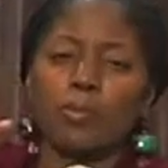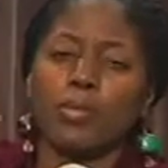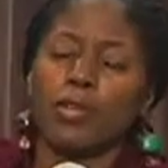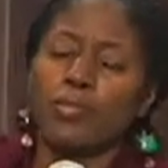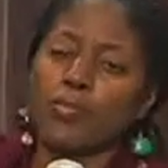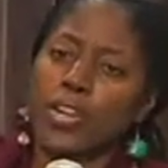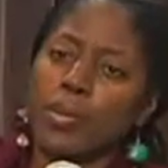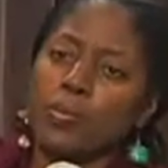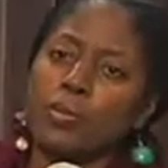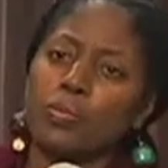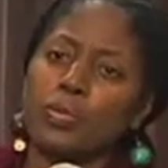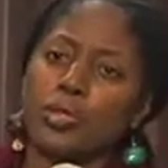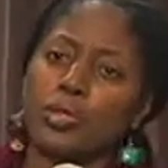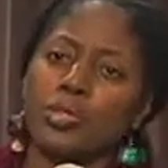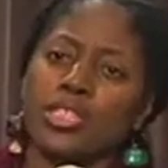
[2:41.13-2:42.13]
but rebel
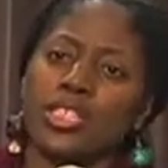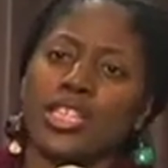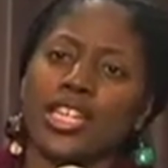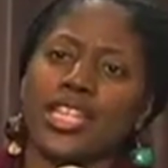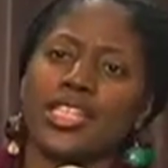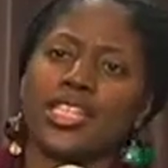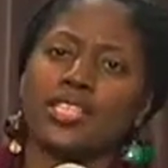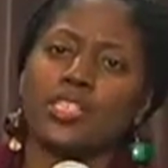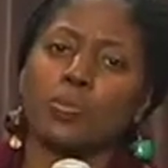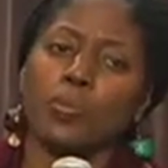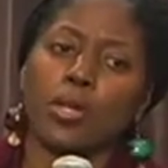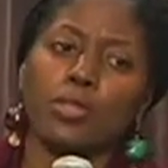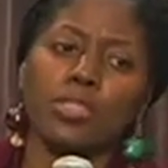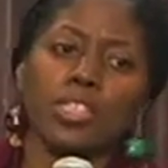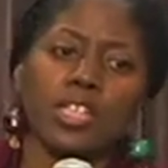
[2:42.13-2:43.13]
music, and it
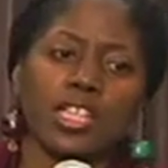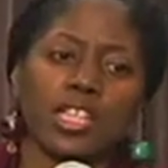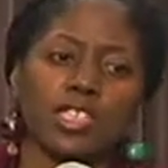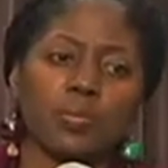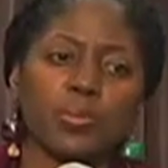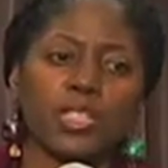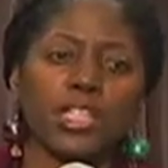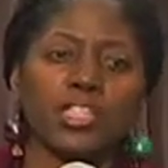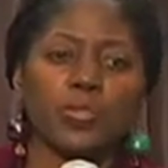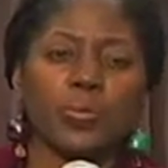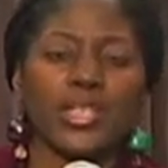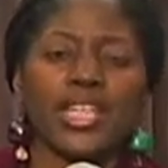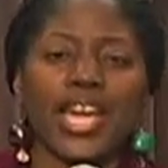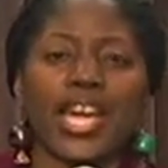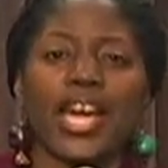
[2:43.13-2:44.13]
spoke to us because
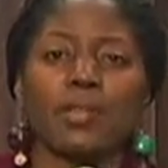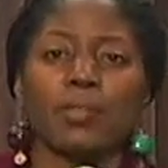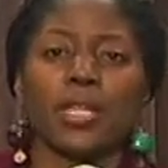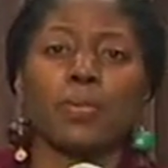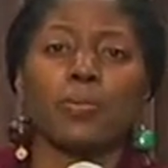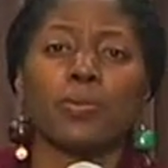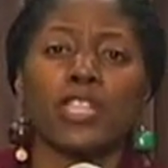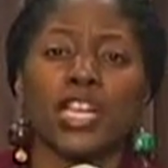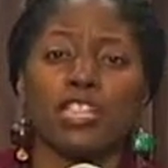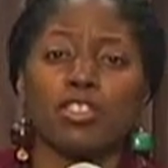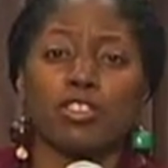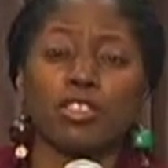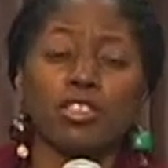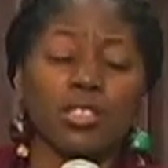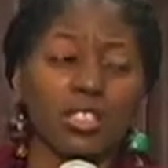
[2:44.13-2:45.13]
we had people that
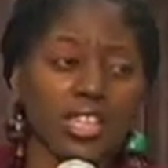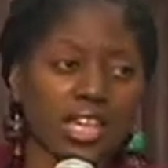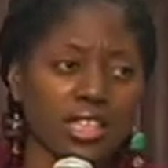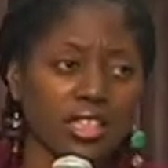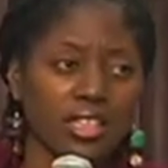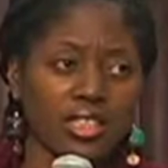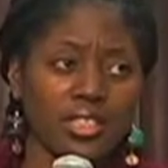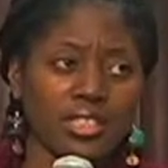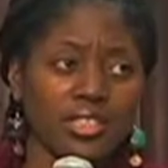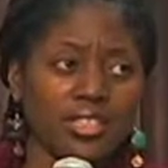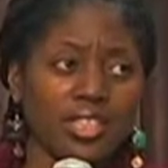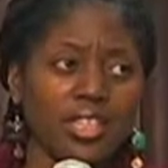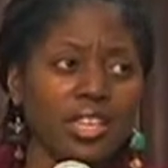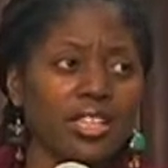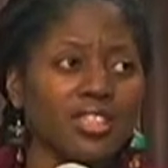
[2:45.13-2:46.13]
looked like us
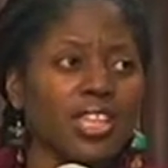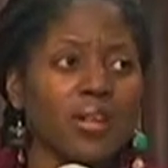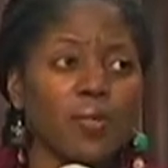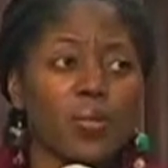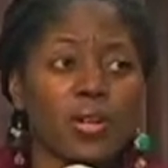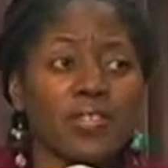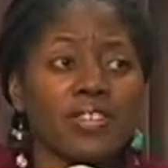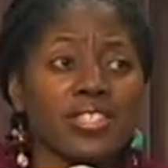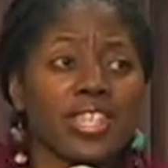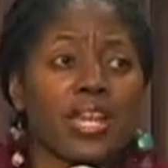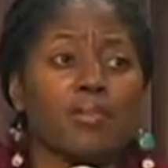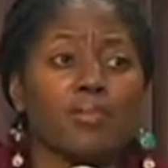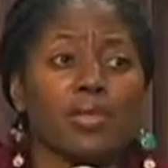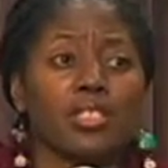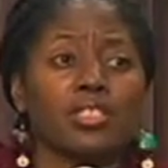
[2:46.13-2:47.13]
that weren't
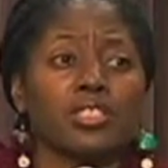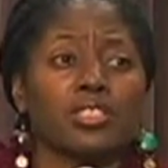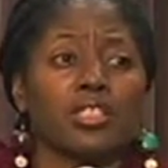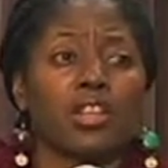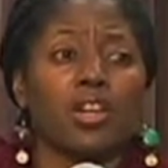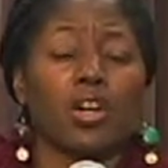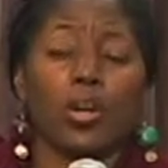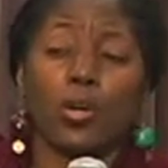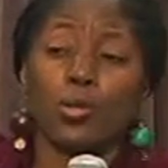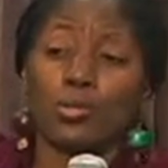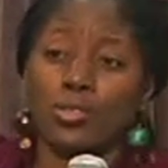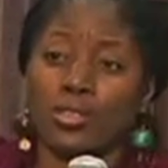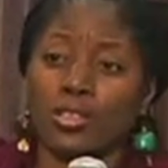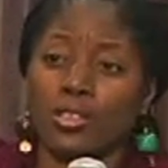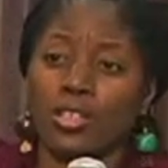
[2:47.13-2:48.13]
that much
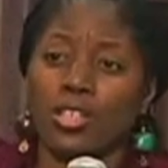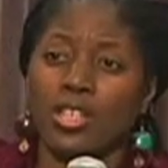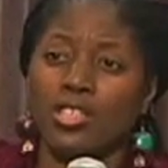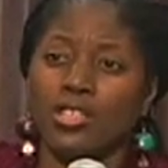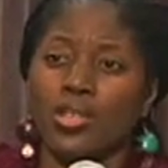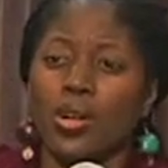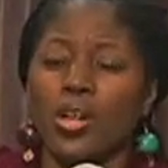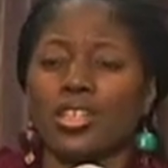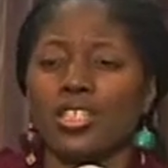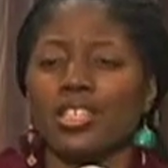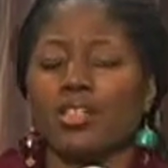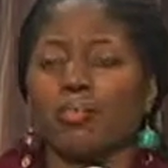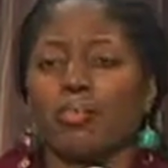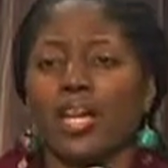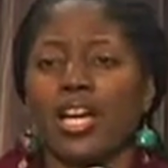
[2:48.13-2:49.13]
older talking
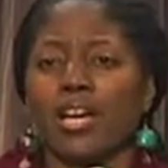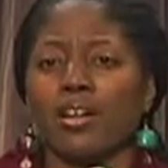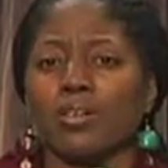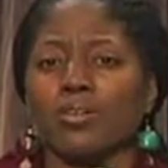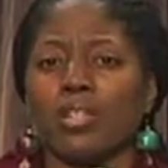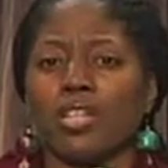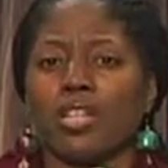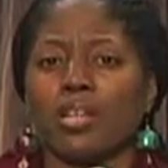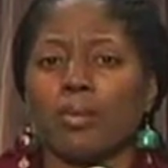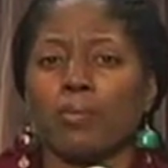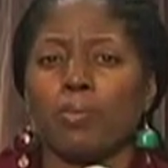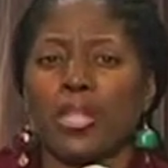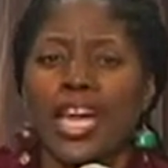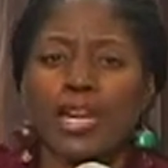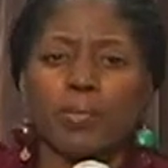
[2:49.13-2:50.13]
about
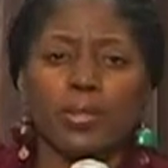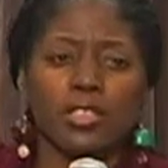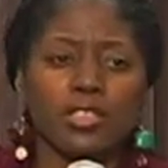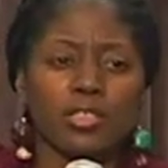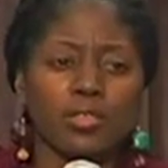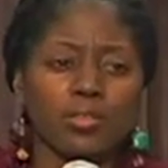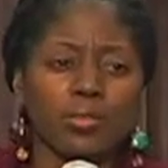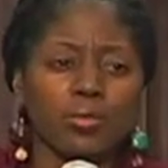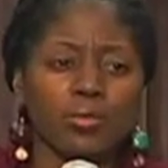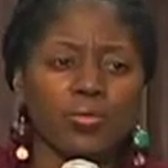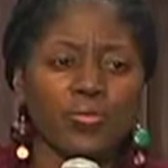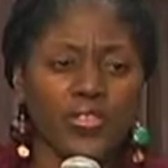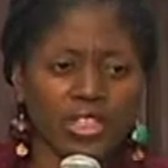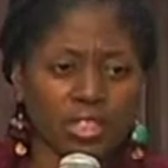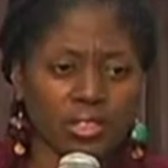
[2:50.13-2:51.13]
Black political
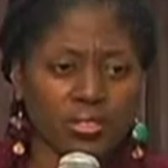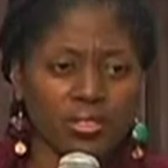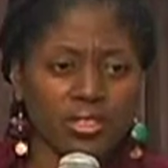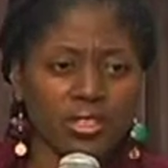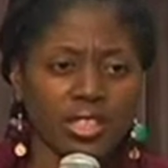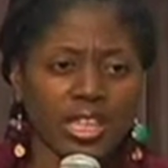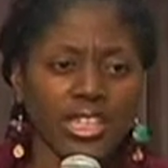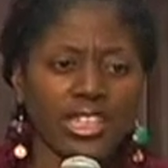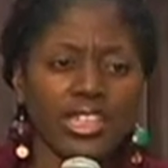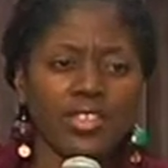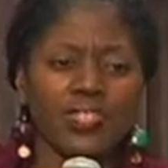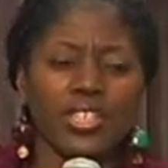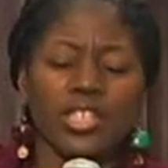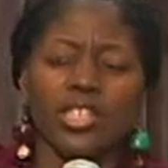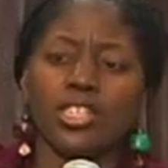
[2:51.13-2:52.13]
figures and
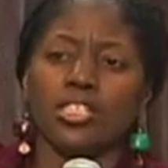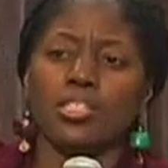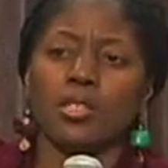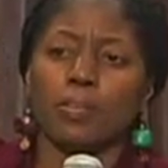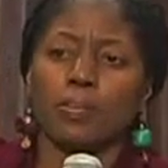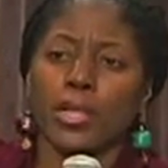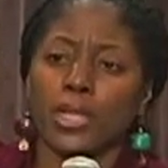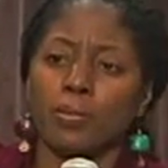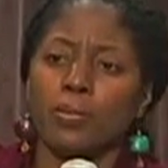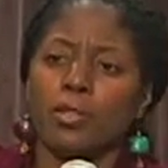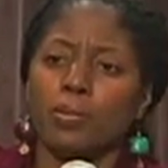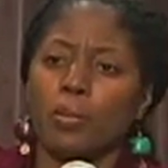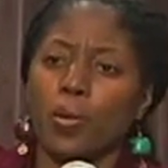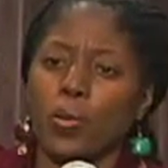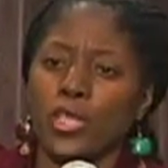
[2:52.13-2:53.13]
giving us people
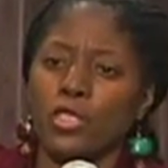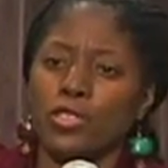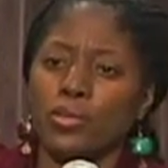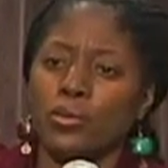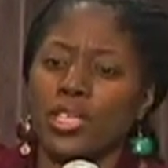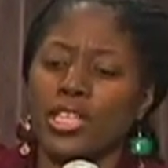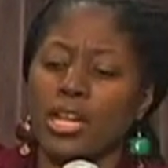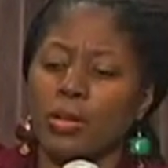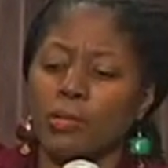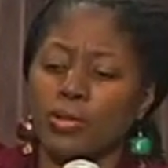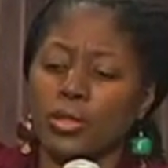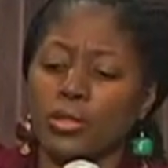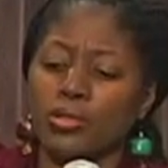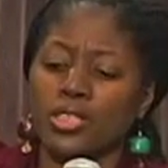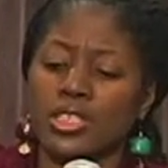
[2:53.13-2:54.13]
to point to in our
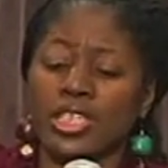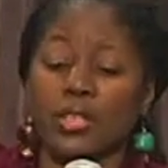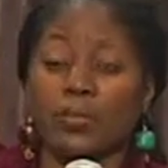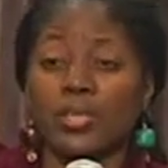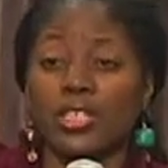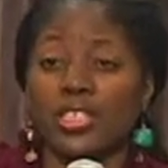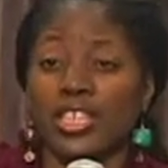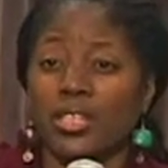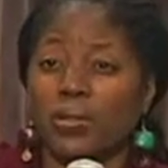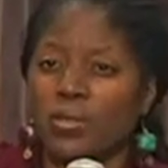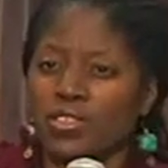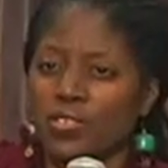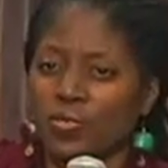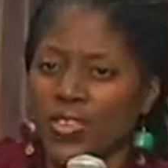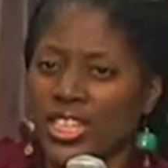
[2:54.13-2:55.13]
music that we could hear
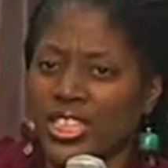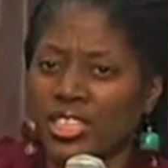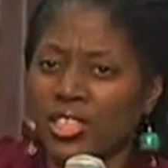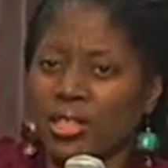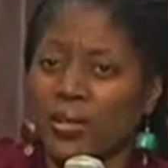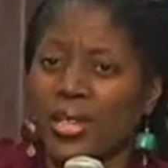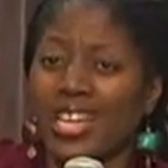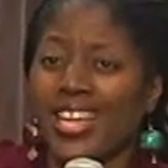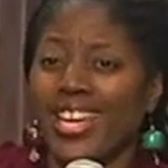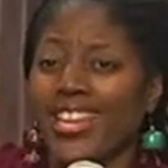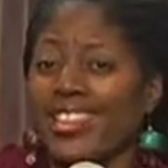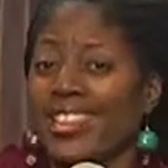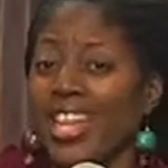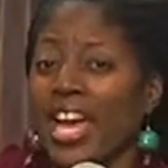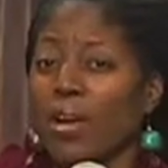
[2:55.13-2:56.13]
on the radio,
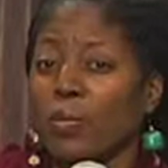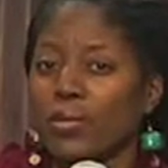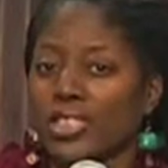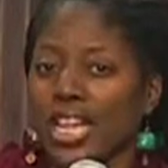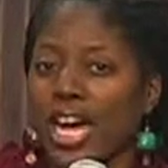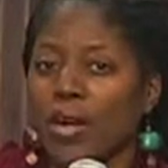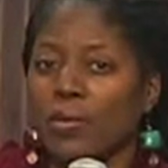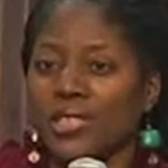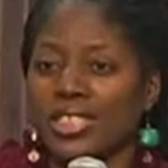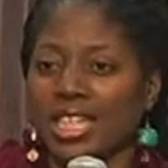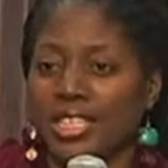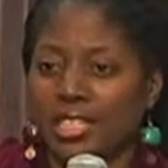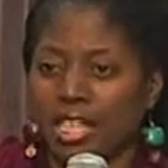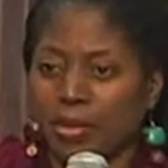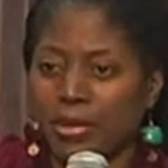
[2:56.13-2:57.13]
and that was our
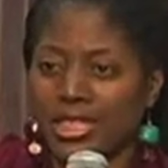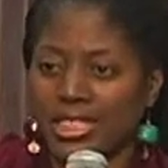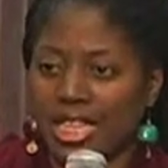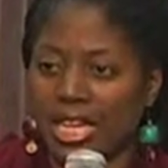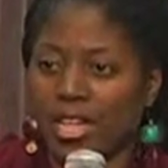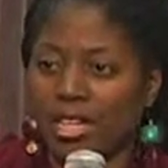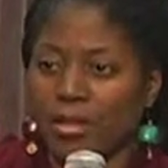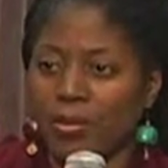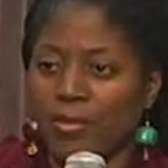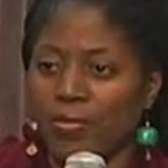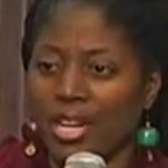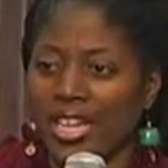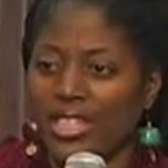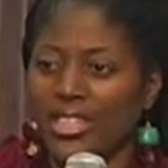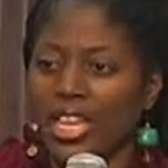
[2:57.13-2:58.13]
dynamic time,
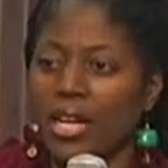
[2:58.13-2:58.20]
right?